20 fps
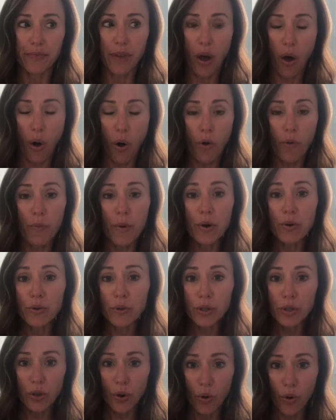
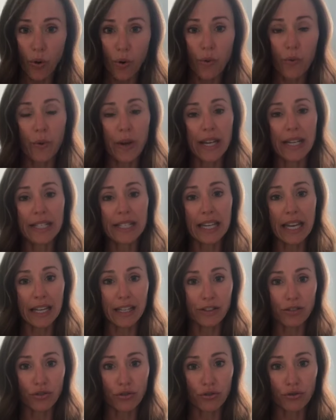almost always
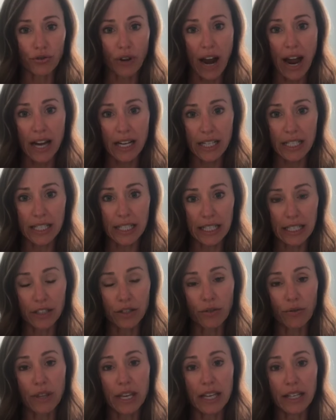extracted.
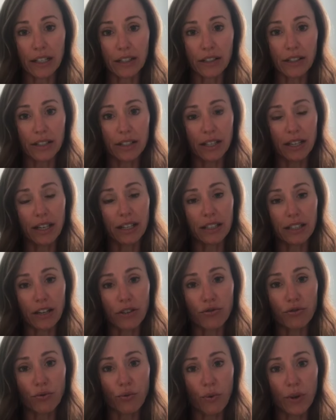So the
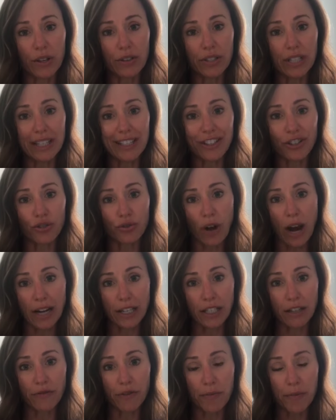essential oils
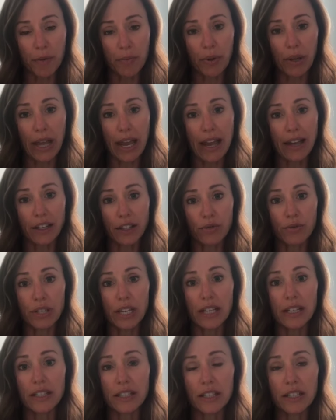extracted from the plant using
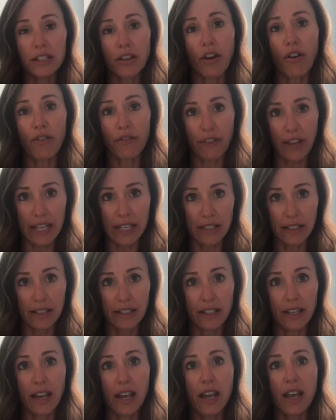solvents.